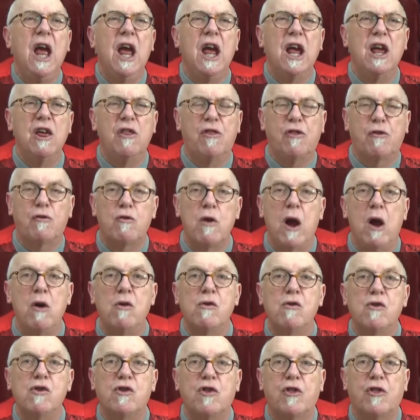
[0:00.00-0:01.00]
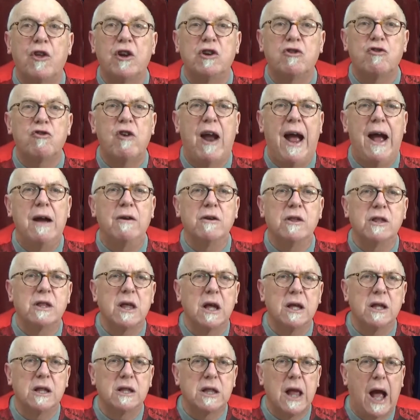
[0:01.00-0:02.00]
he throws the
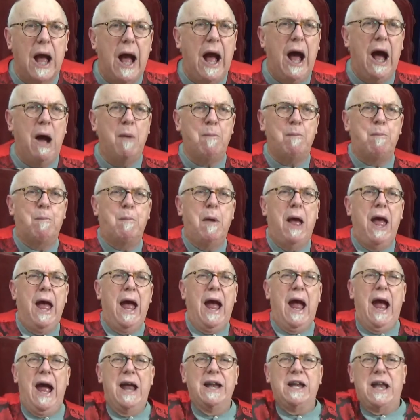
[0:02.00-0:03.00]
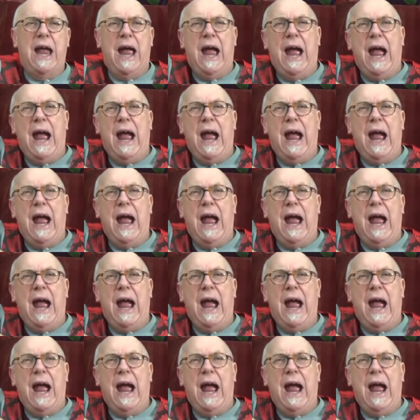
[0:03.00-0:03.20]
trousers up and